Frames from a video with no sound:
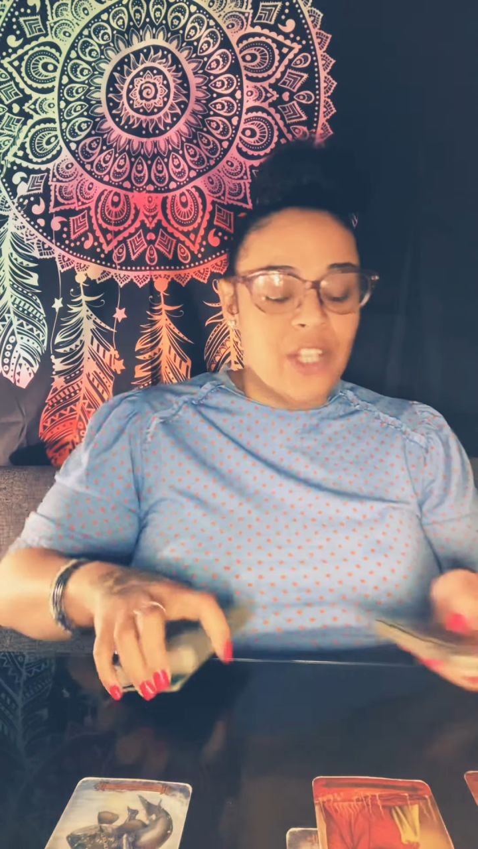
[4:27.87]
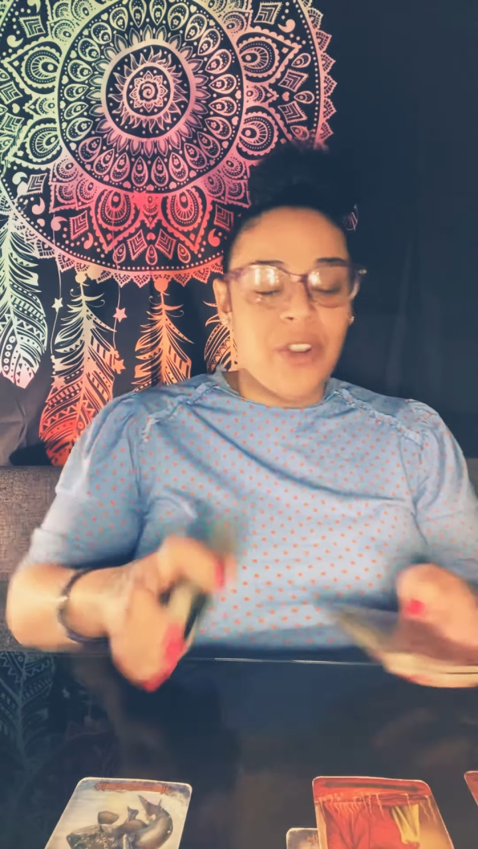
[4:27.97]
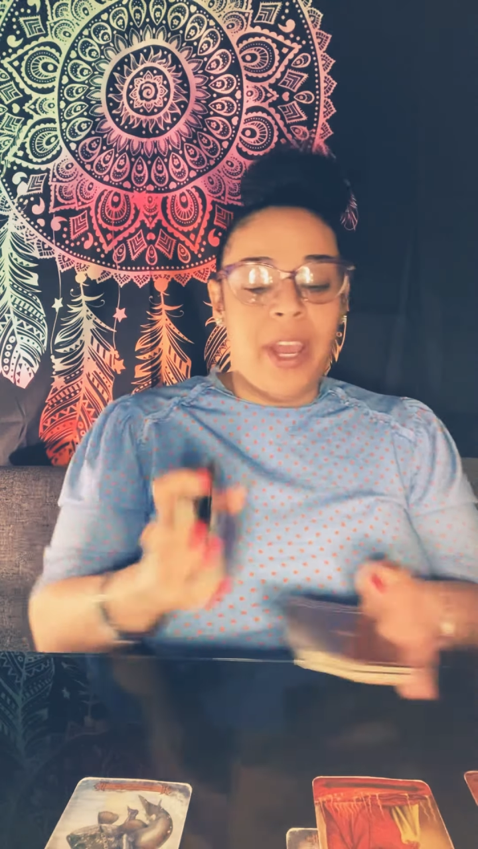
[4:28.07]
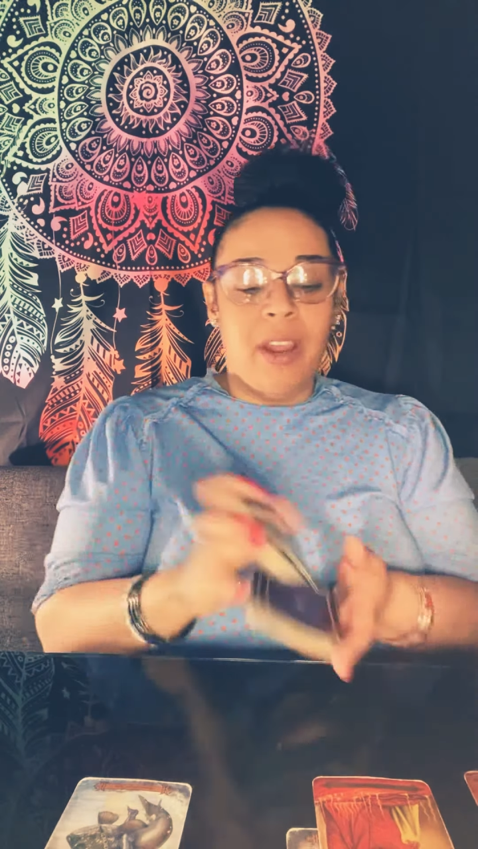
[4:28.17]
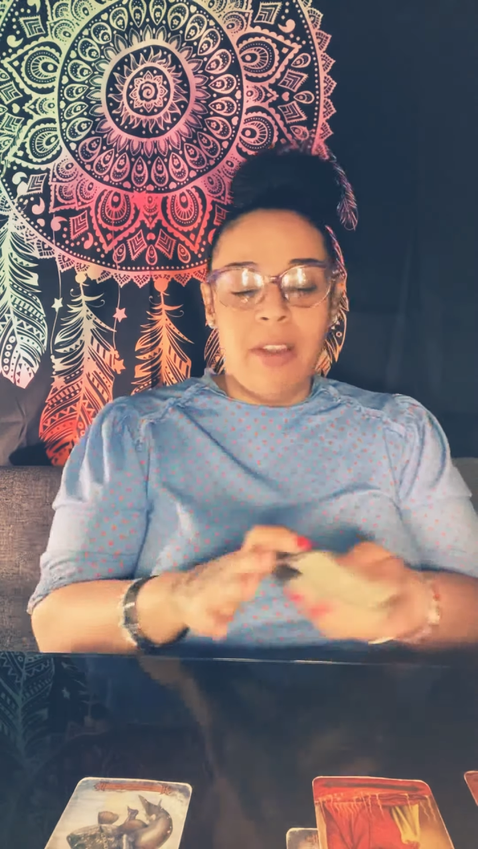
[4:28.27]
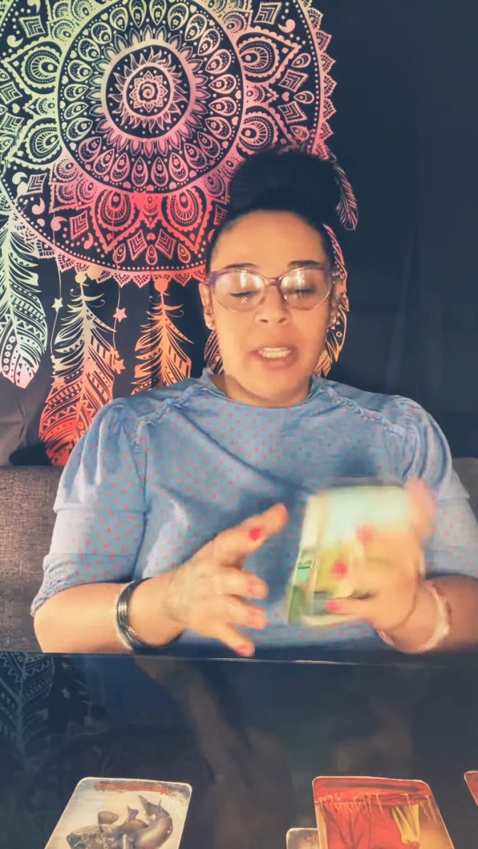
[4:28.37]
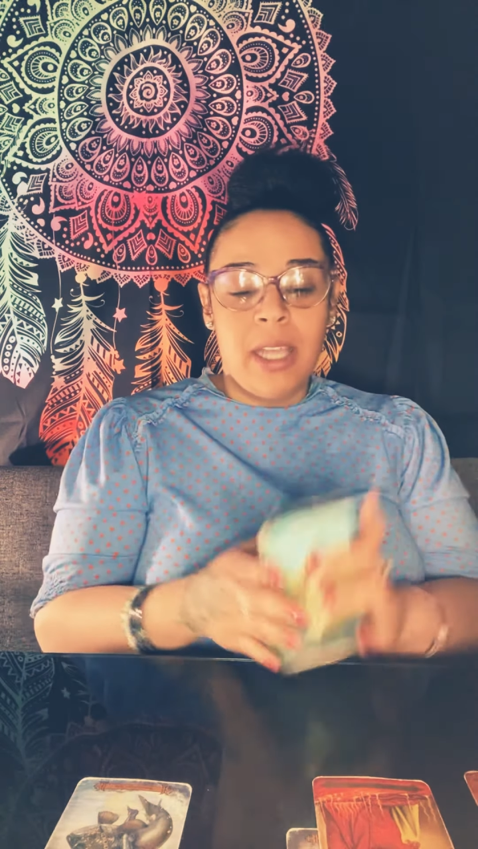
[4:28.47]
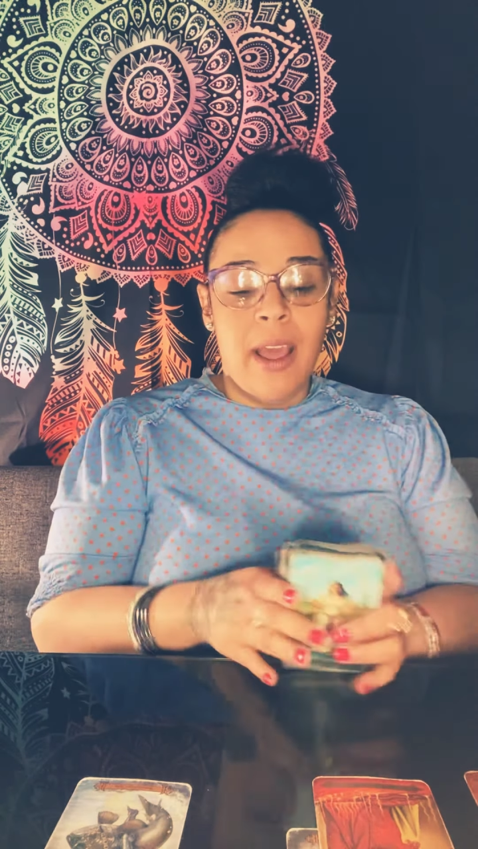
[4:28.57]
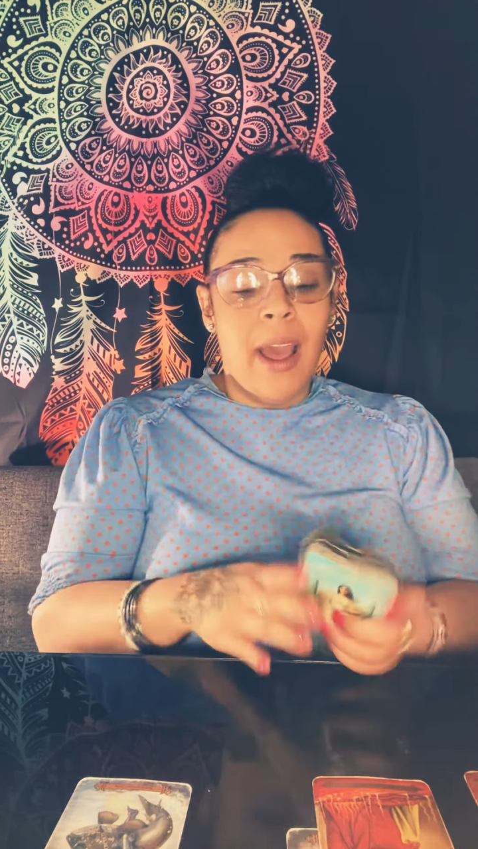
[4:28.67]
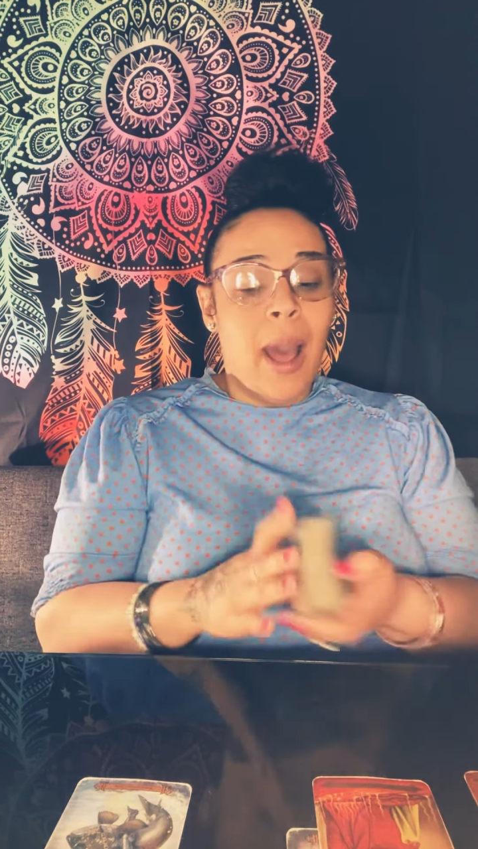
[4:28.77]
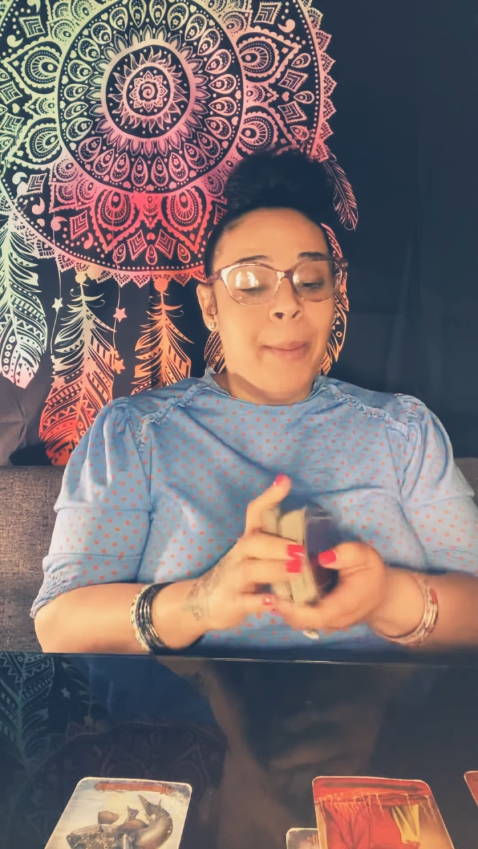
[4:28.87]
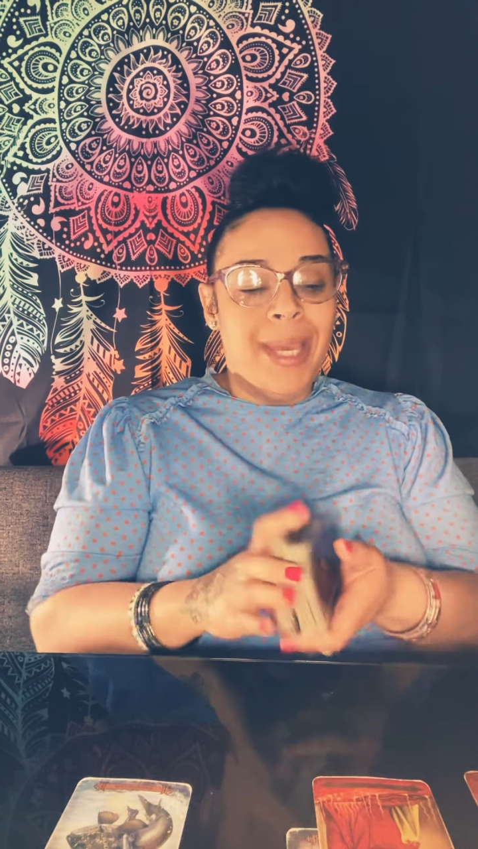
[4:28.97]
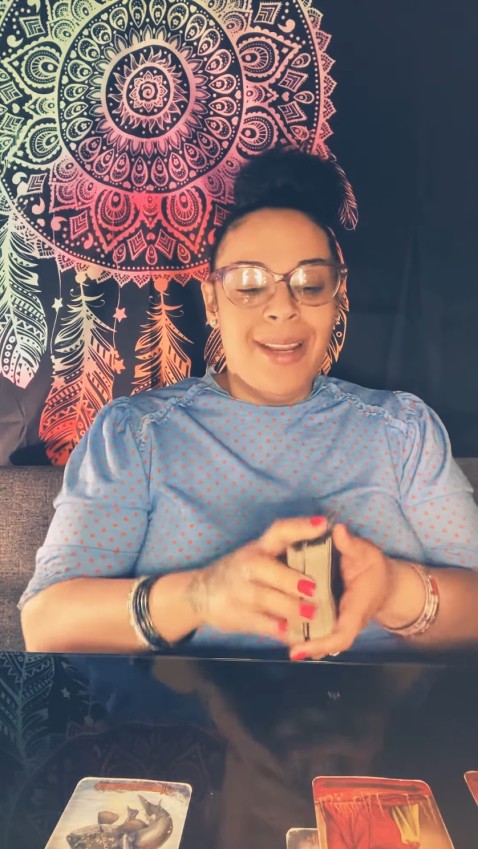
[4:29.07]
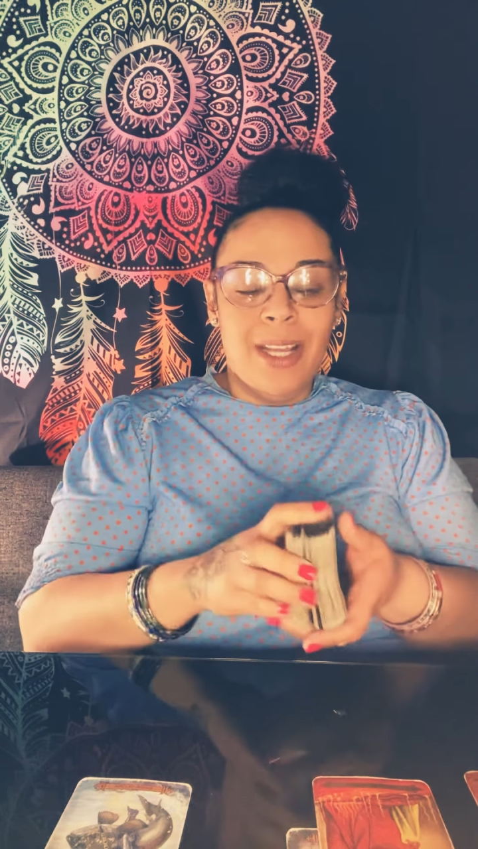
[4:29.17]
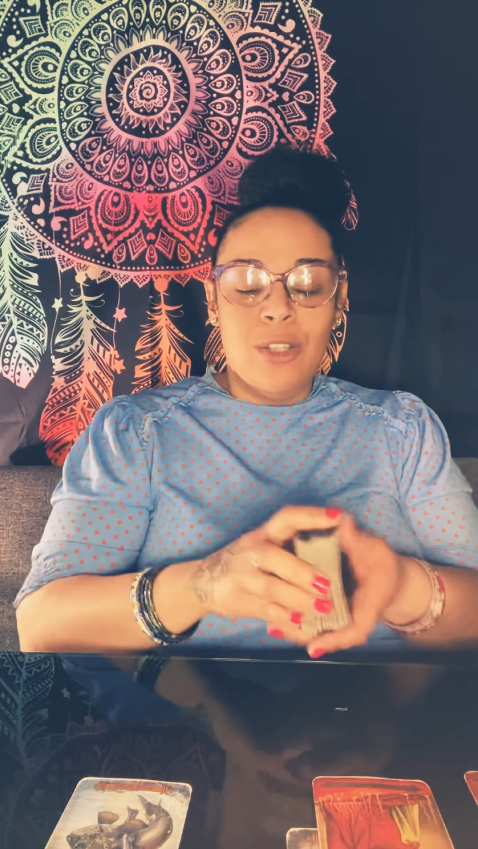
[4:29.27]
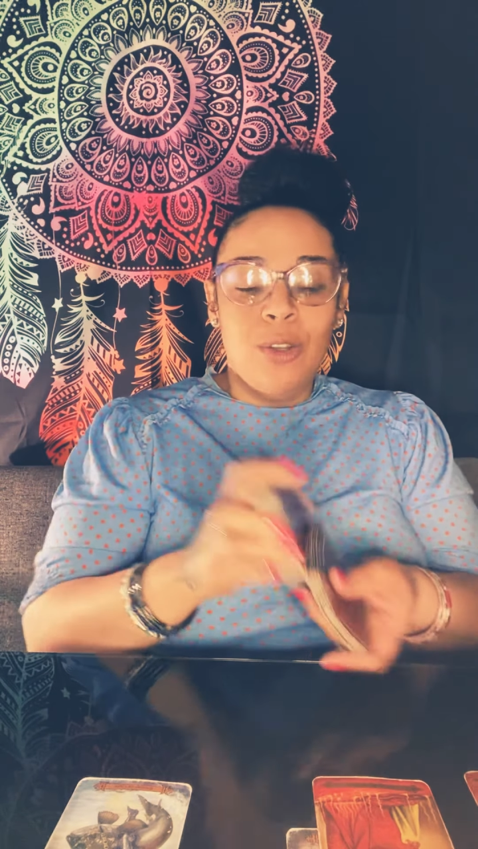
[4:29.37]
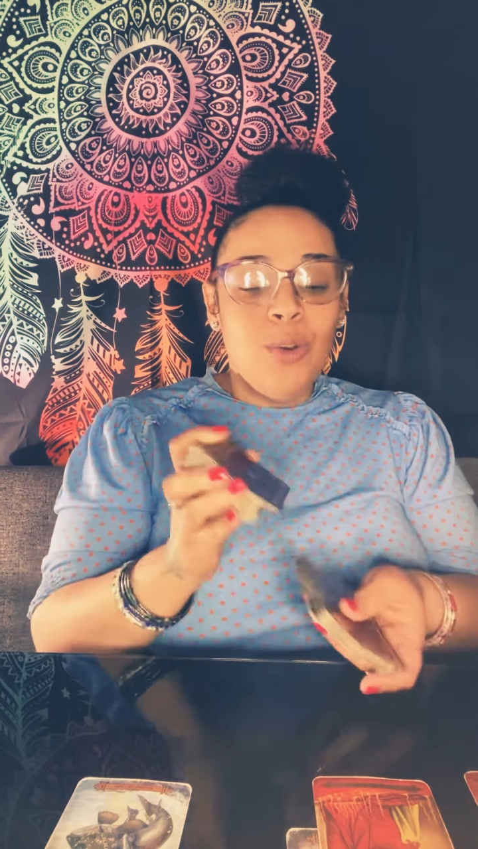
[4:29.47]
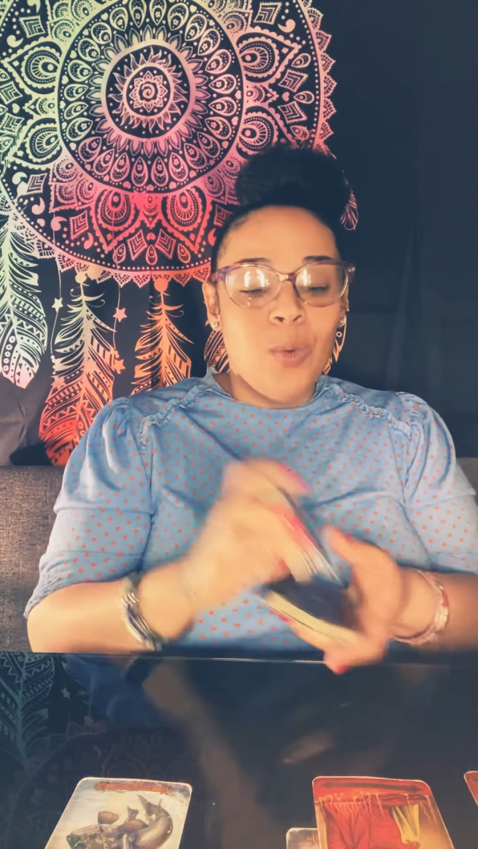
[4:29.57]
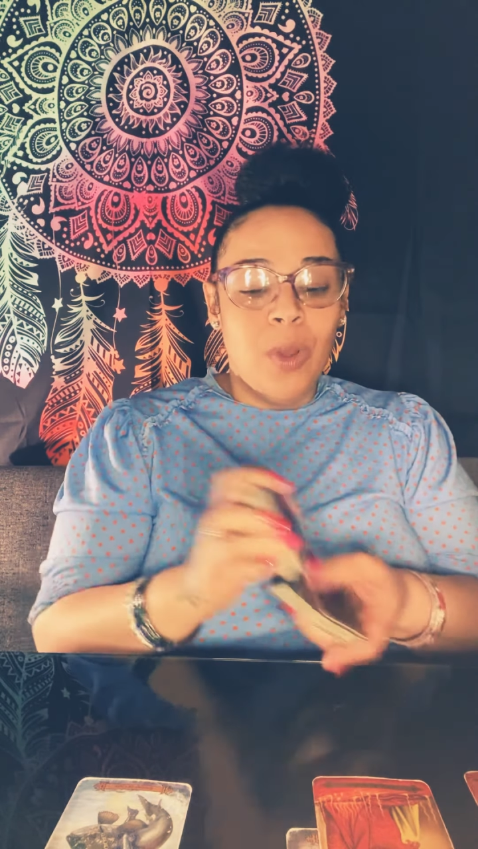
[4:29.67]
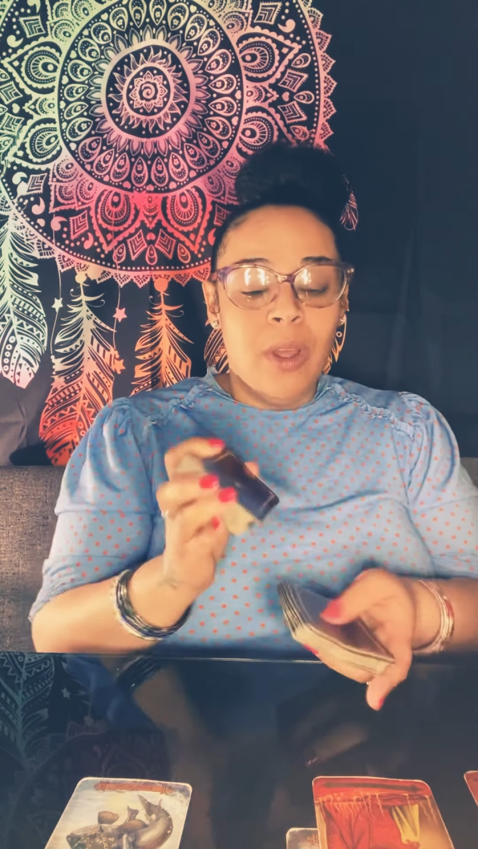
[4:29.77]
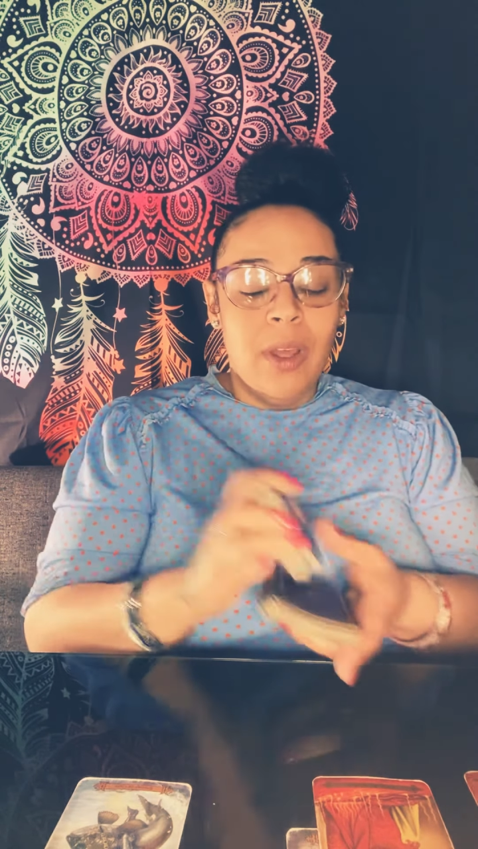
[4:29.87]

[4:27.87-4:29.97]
or Aries. I'm getting that too.